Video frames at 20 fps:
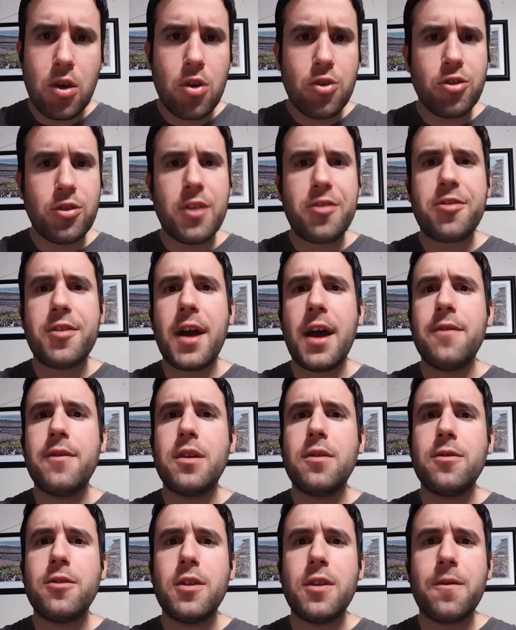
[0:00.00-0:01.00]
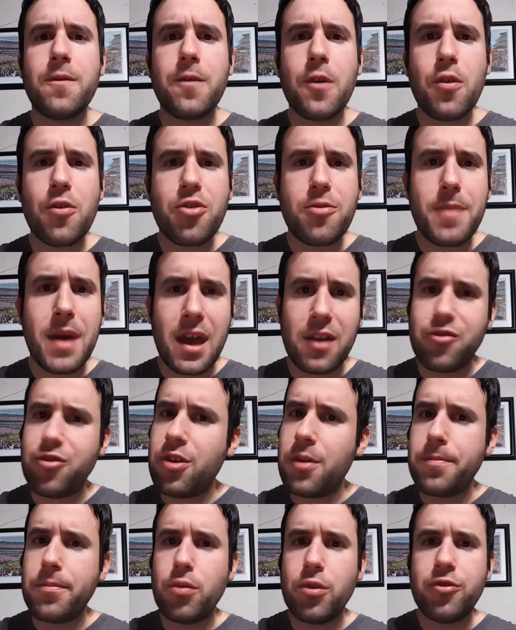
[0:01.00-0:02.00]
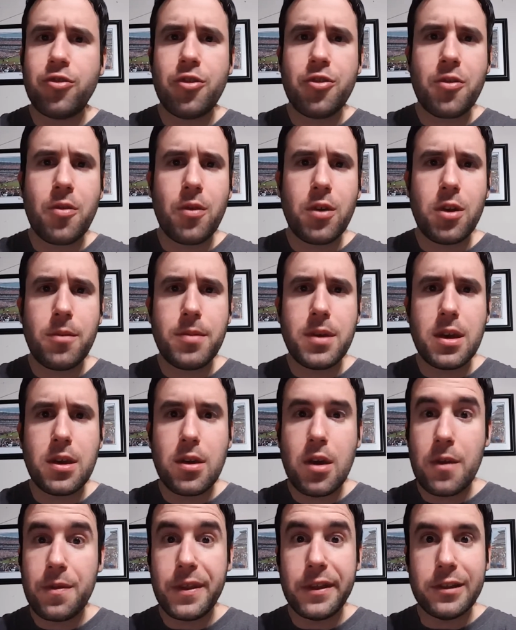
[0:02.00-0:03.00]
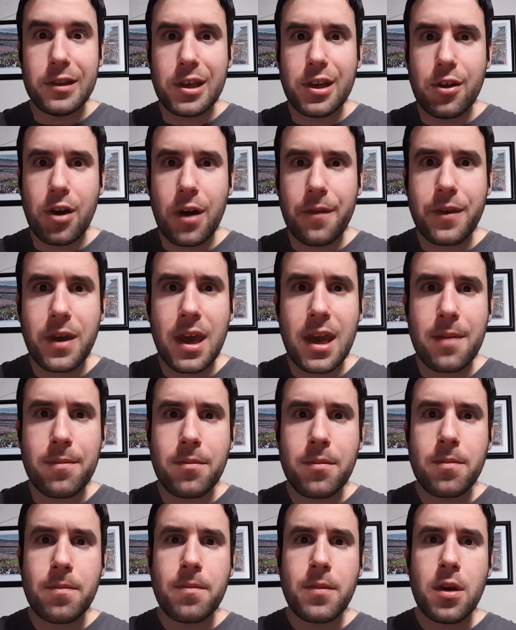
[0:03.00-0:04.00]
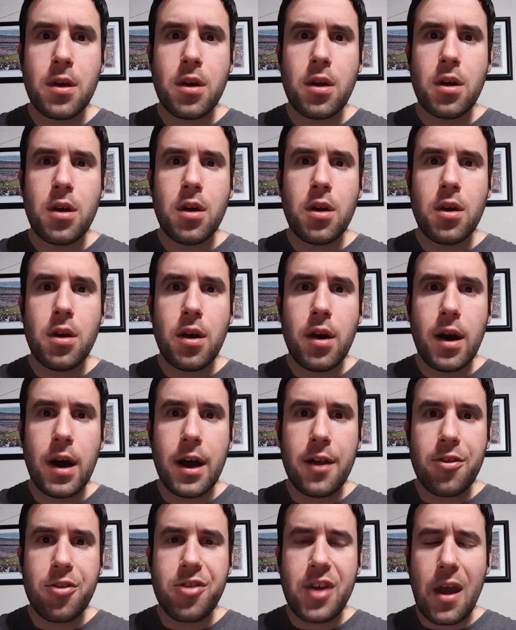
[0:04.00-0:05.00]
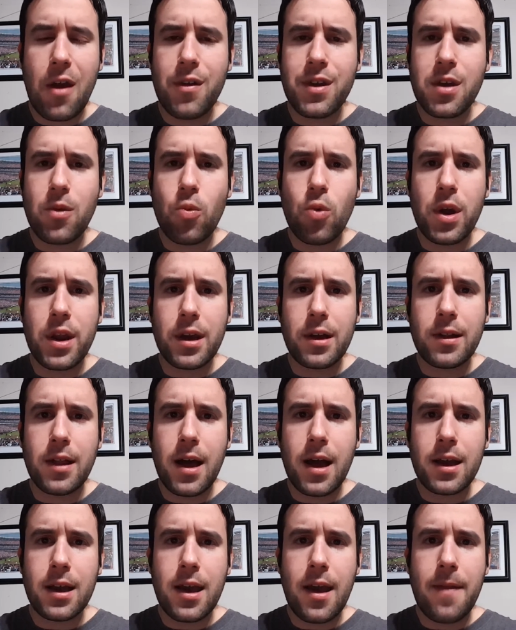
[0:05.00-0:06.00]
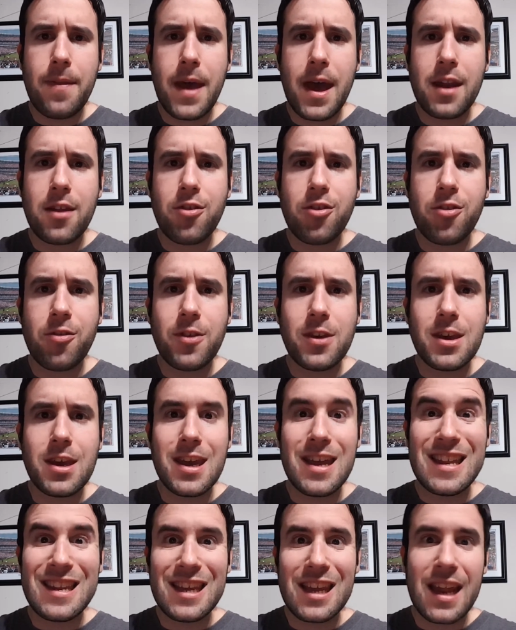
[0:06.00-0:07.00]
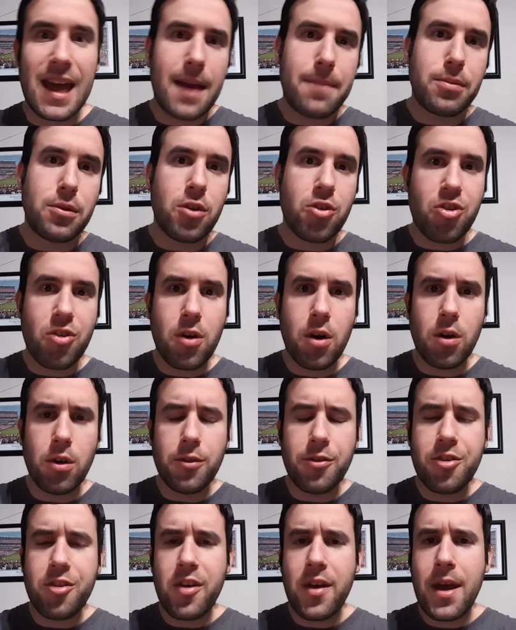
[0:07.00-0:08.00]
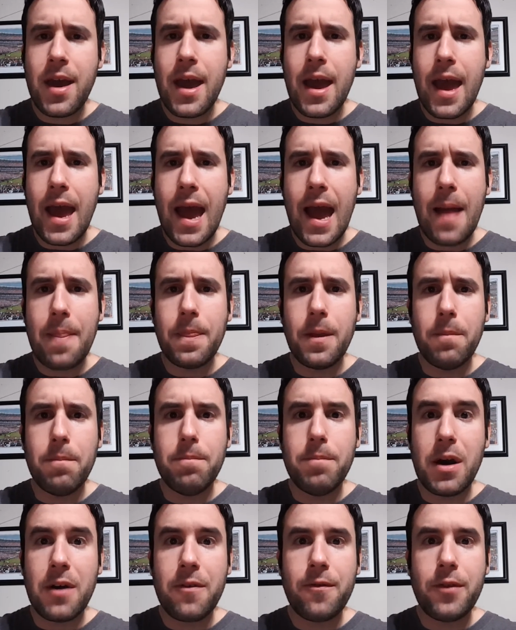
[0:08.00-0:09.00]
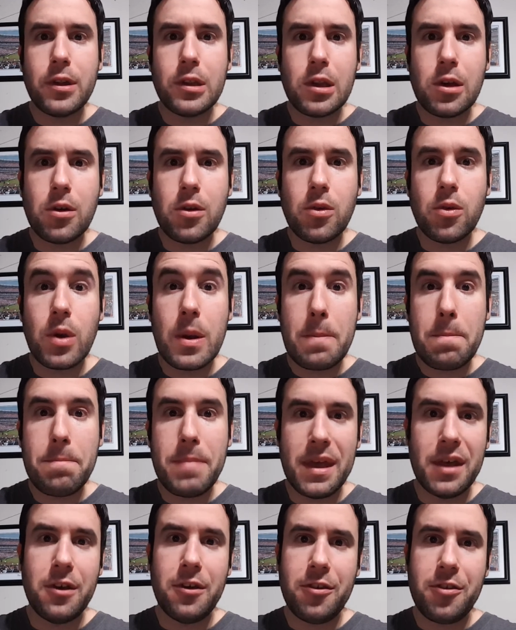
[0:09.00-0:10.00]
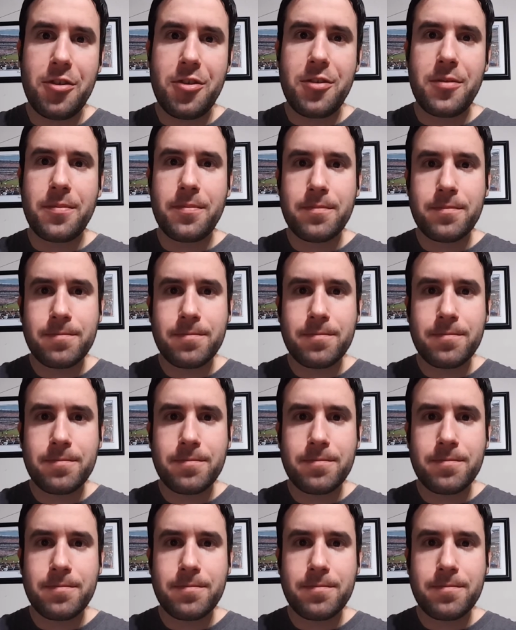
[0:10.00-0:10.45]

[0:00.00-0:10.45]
So let's dive into the first matchup, which is going to be the leadoff game on Saturday at 1 o'clock, and that is the Indianapolis Colts and the Buffalo Bills.